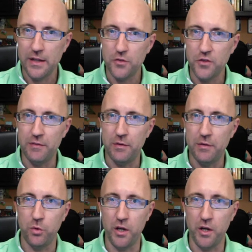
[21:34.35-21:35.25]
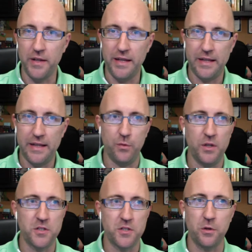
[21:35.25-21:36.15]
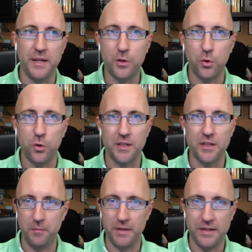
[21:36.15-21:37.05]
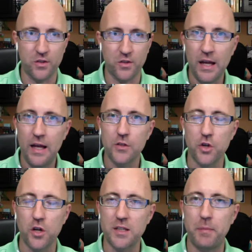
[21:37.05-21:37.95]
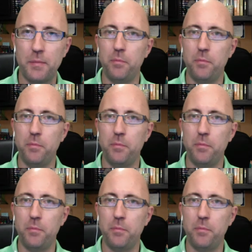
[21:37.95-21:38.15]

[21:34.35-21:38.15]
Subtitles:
David Wood, in the original 8 core commitments, talked about